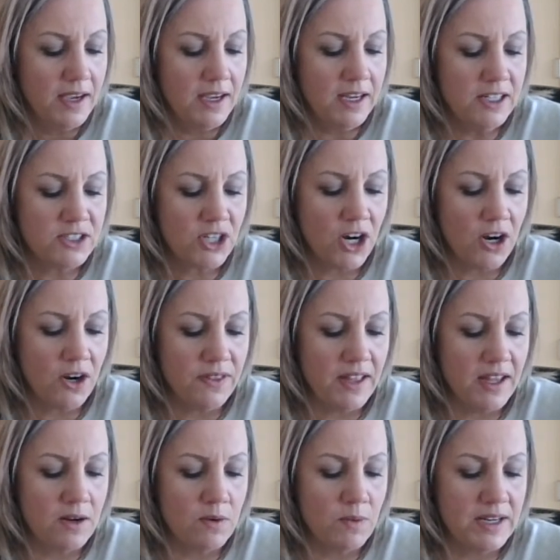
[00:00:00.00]
He turned
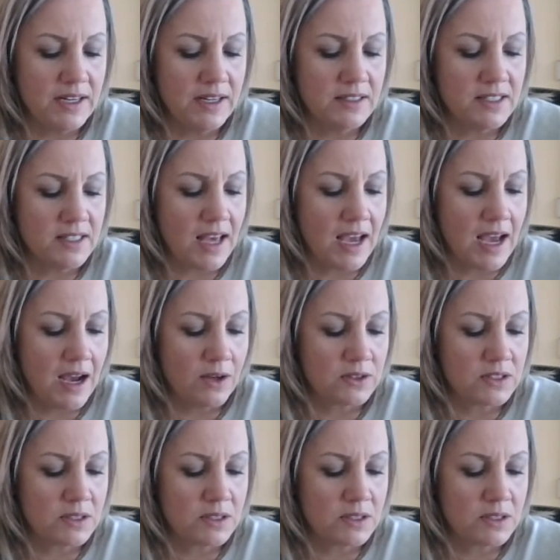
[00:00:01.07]
then and went into the house.